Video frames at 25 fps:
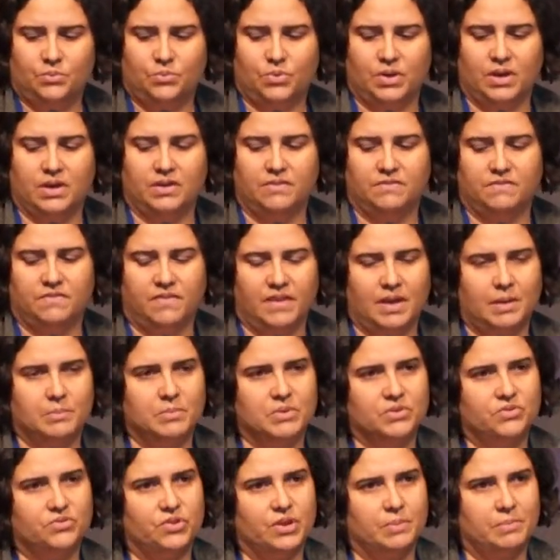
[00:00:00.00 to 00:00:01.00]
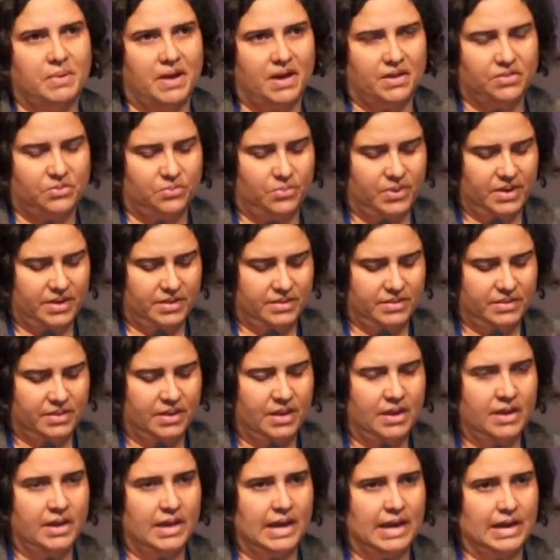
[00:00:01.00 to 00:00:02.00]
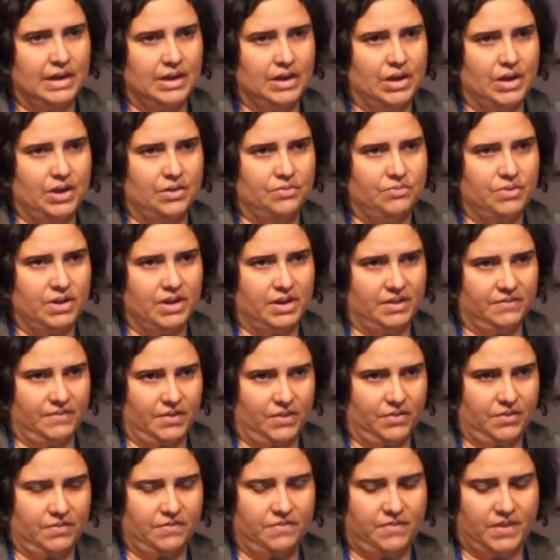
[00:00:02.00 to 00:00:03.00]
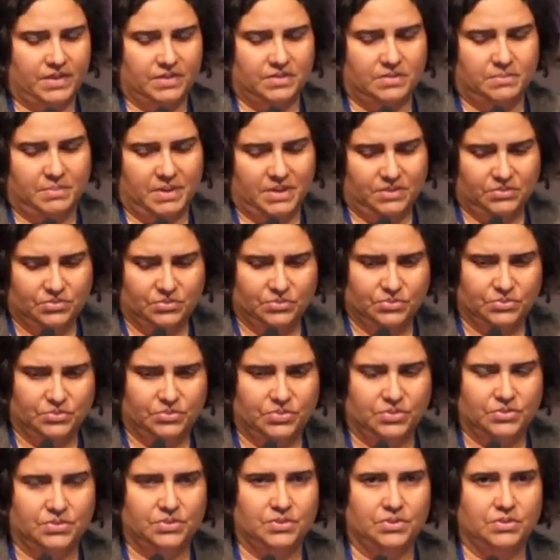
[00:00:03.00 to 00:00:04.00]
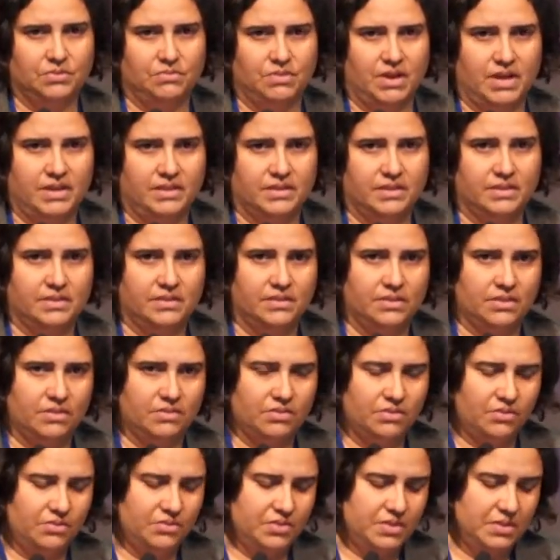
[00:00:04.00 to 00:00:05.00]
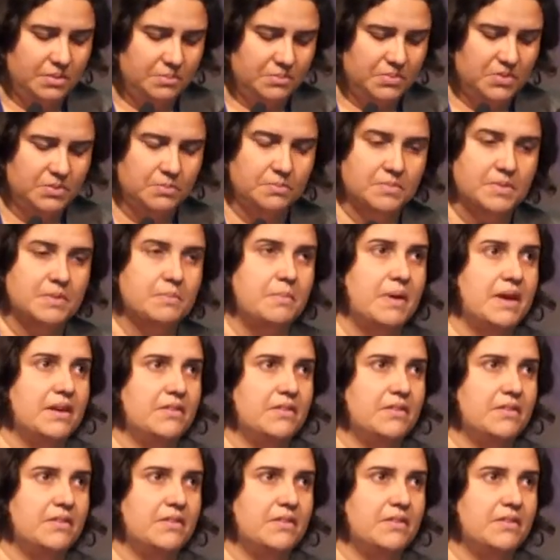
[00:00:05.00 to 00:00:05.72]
where inflammatory pathways are really very fundamental to the reasons that those symptoms